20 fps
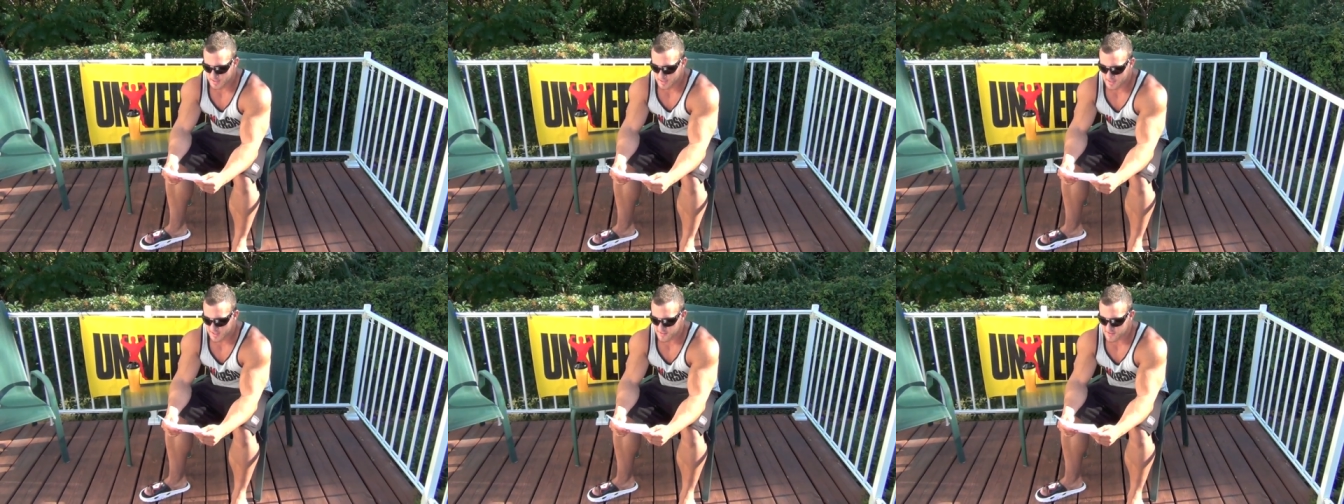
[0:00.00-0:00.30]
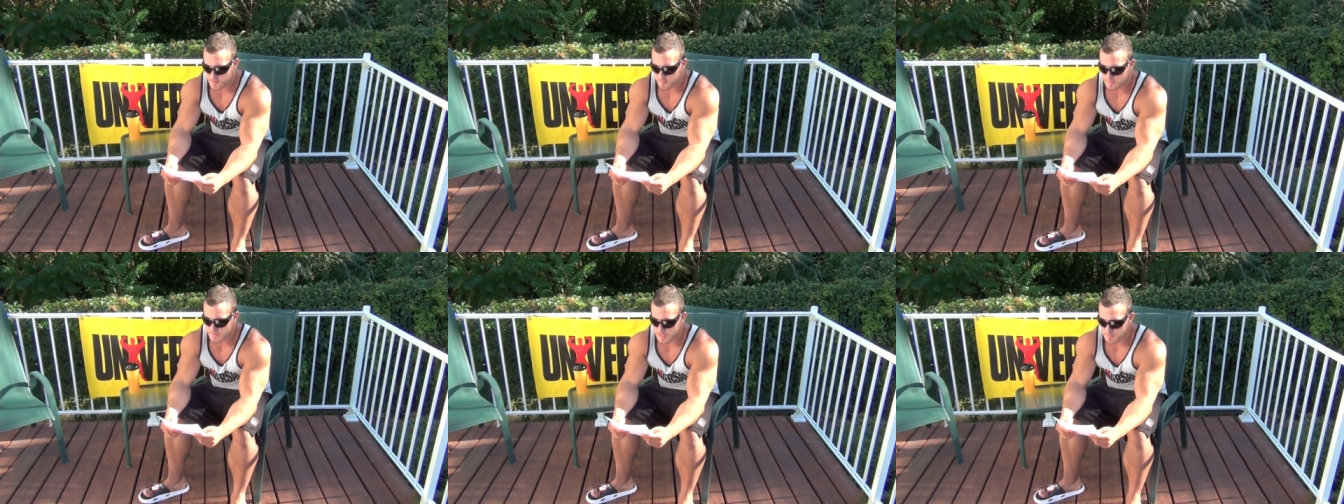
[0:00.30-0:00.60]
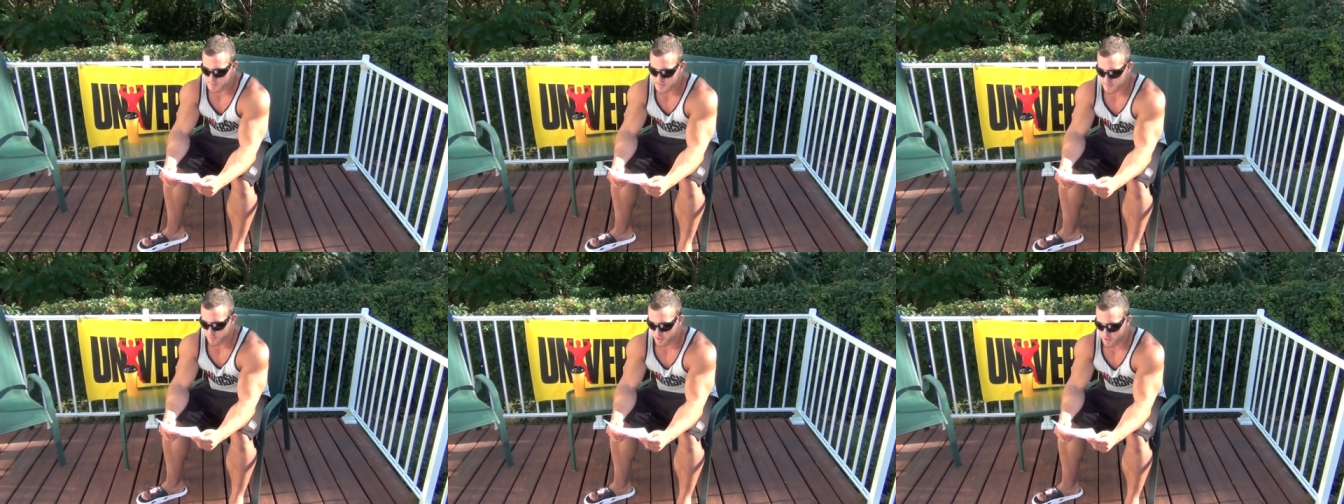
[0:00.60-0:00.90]
Do you have some
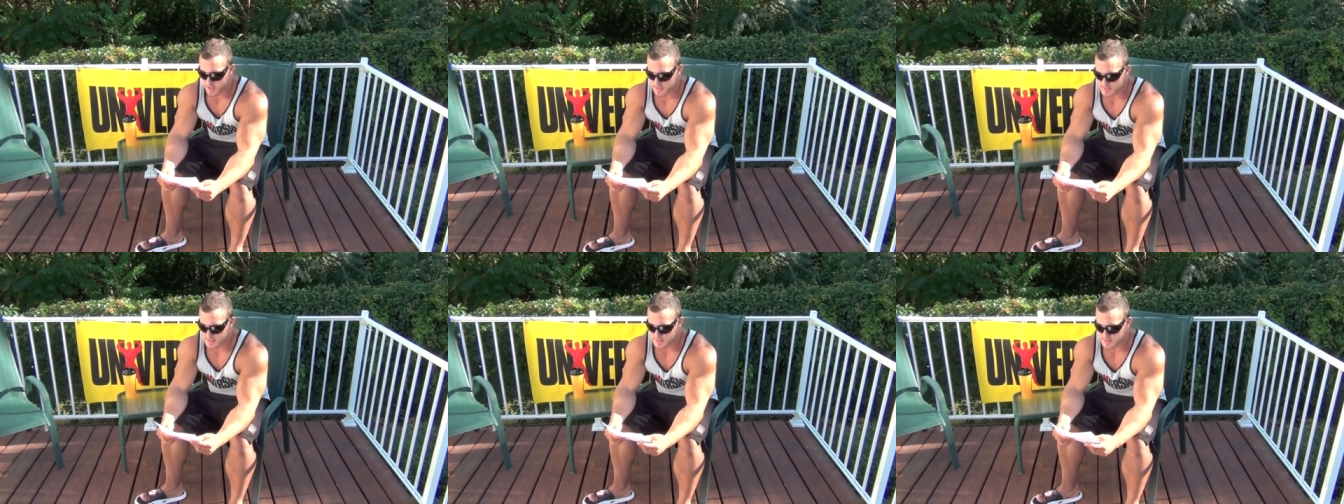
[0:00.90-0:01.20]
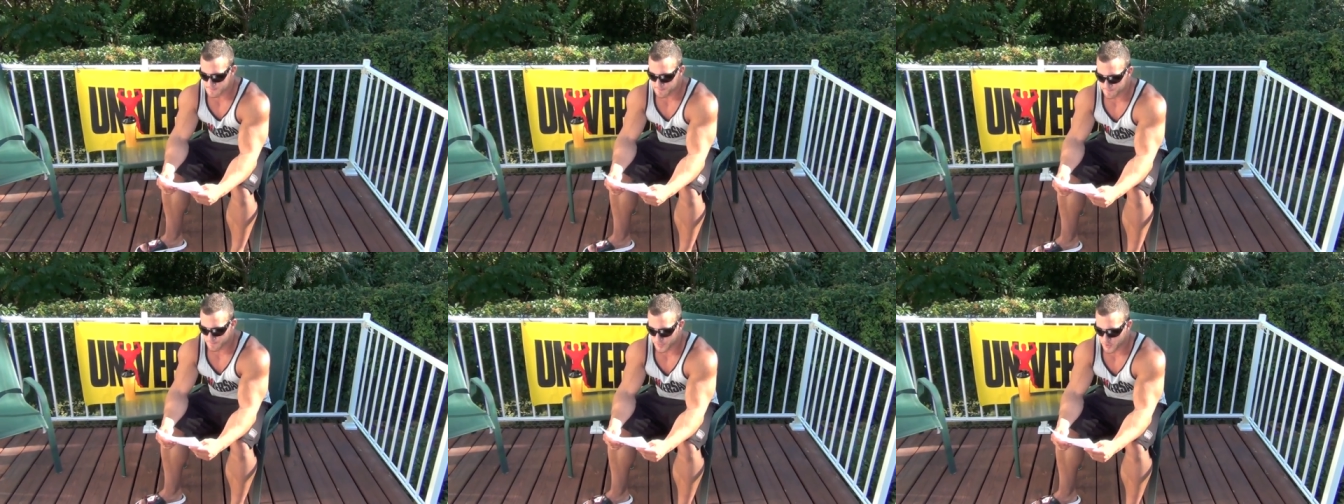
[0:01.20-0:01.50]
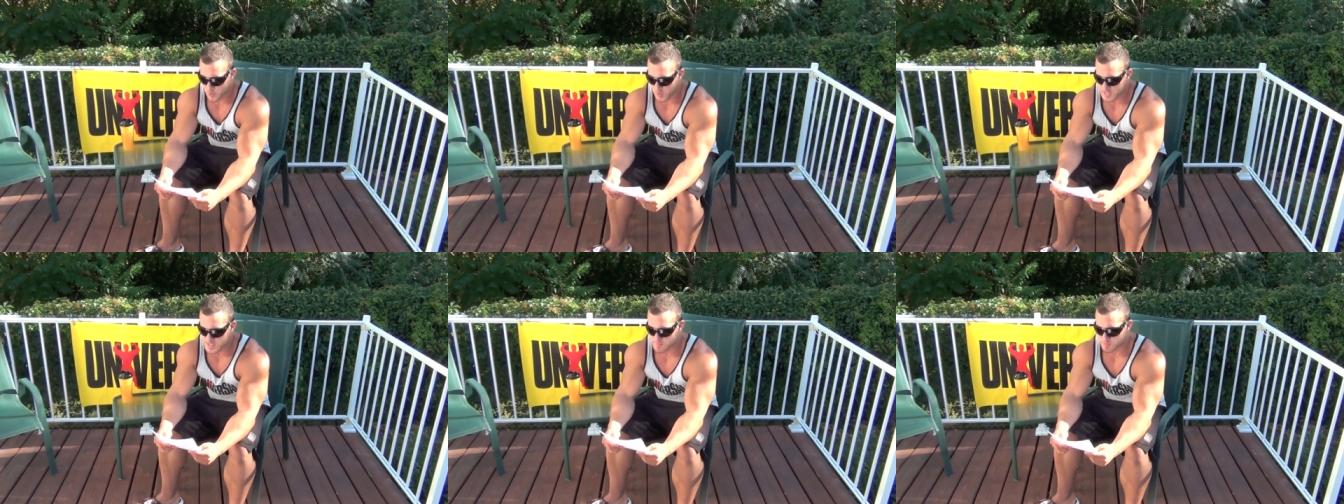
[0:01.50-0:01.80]
tips for us
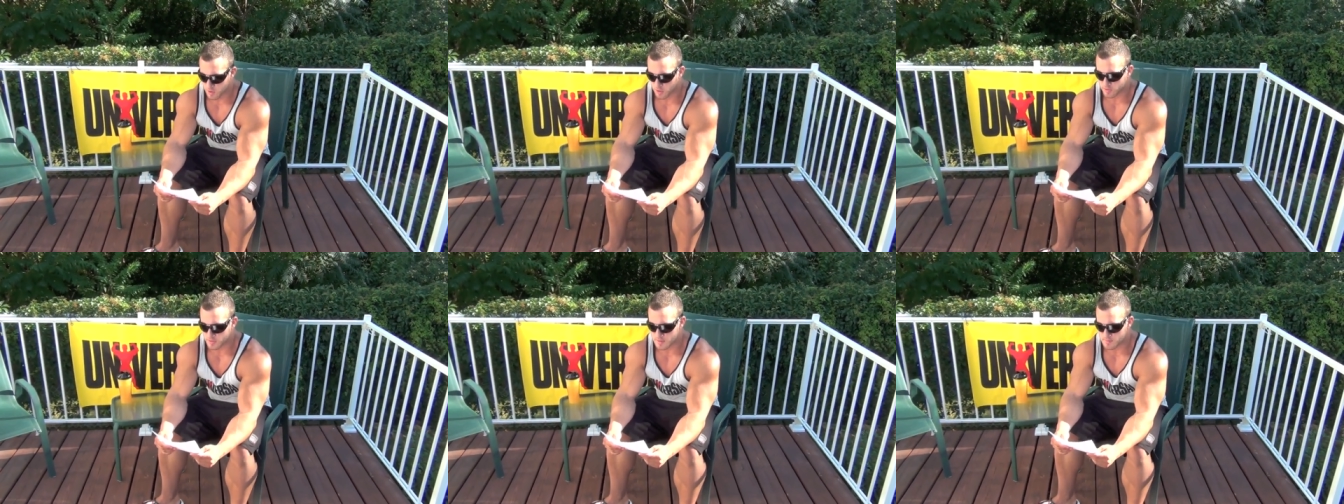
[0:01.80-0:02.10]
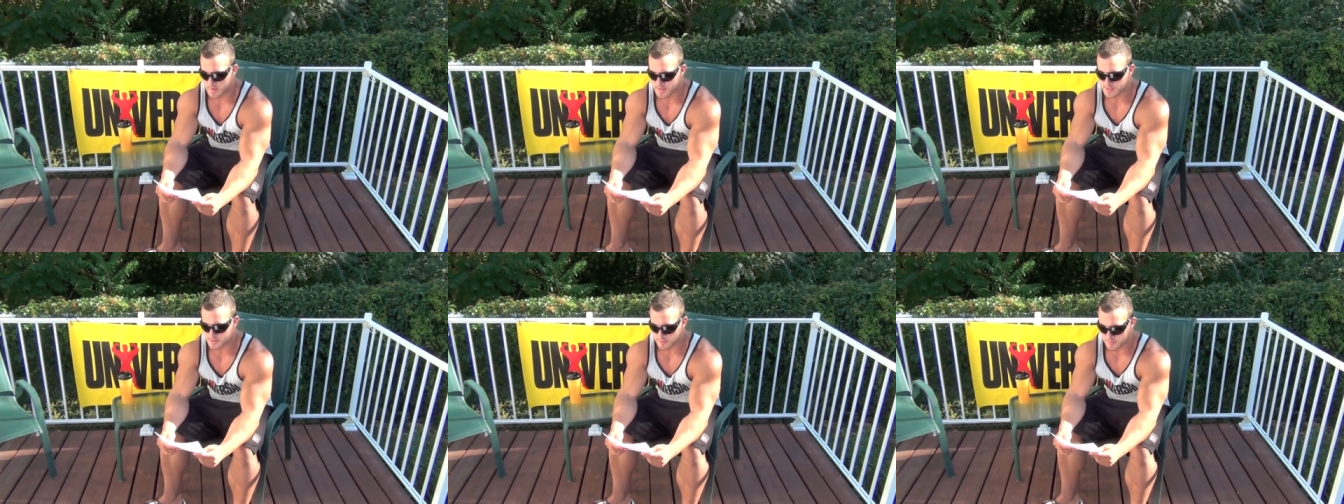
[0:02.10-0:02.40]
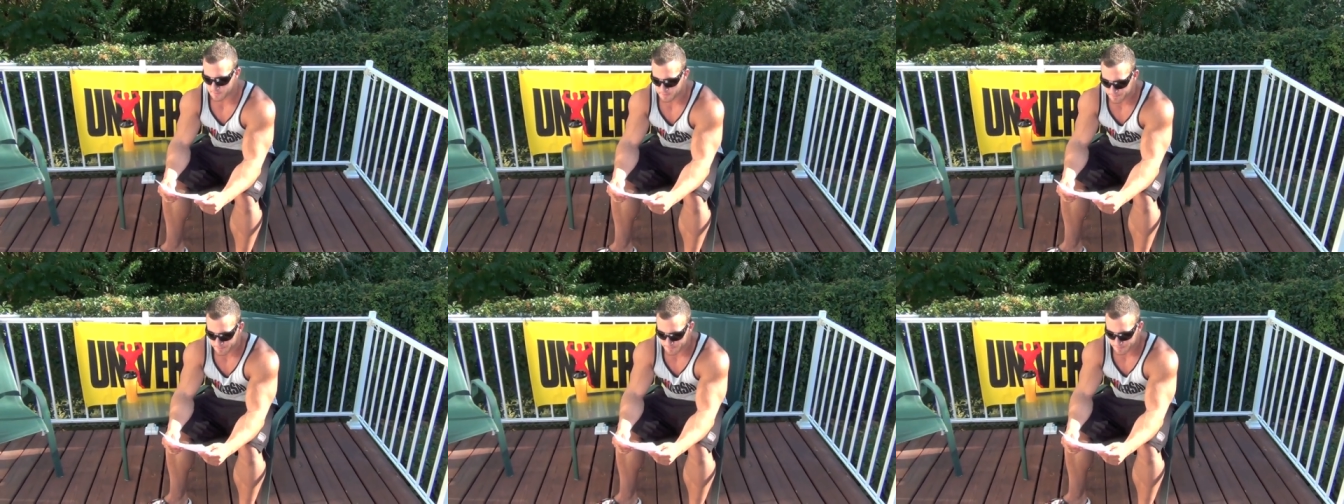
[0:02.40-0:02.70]
to explode the muscle?